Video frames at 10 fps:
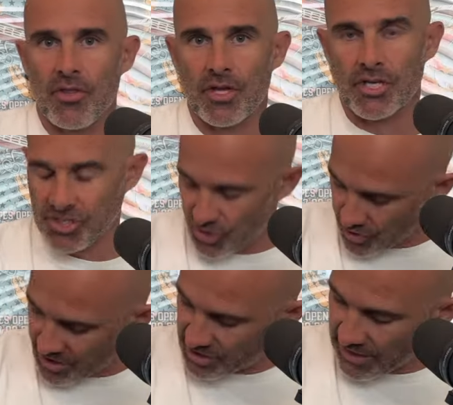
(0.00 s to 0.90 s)
the
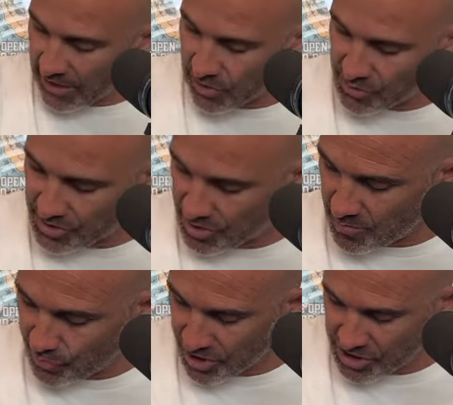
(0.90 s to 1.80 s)
strings like close to
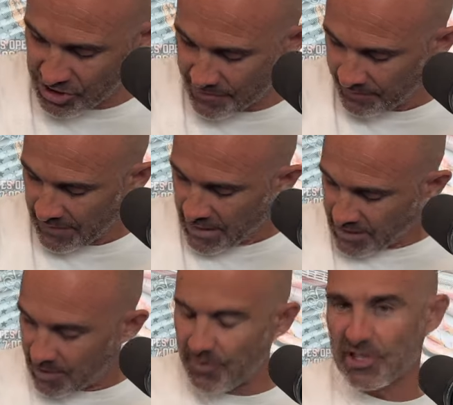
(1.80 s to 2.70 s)
the bridge,
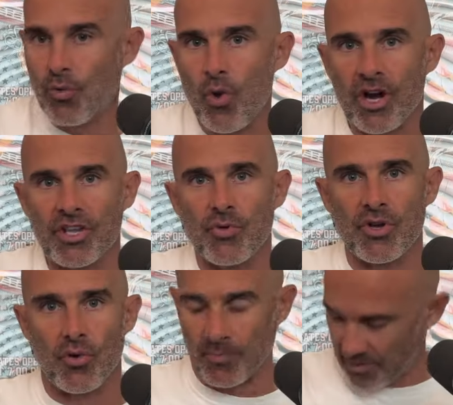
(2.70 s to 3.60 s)
typically where you would
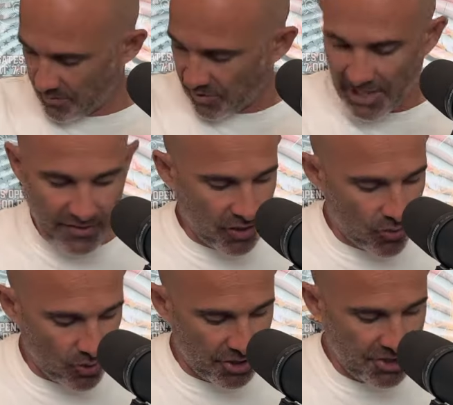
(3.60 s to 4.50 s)
normally play the
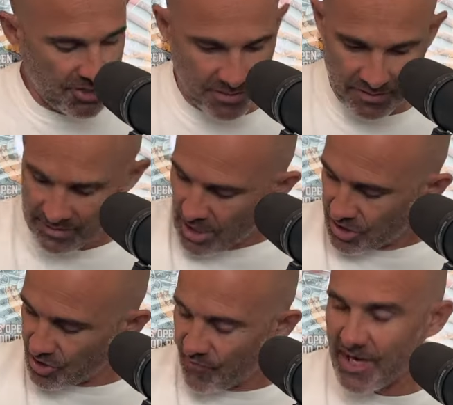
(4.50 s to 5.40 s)
chords.
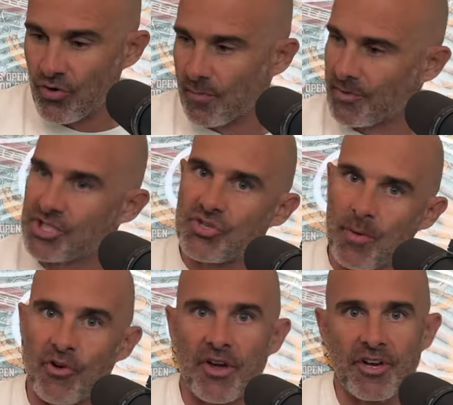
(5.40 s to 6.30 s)
So if I normally
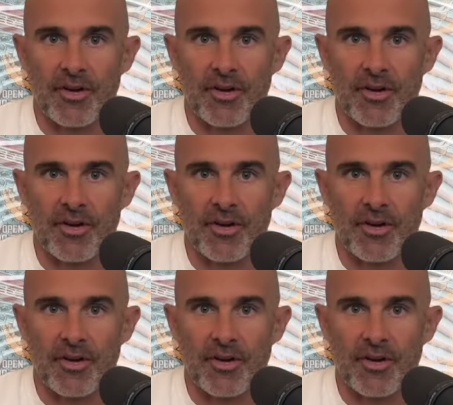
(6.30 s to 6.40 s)
strum around here,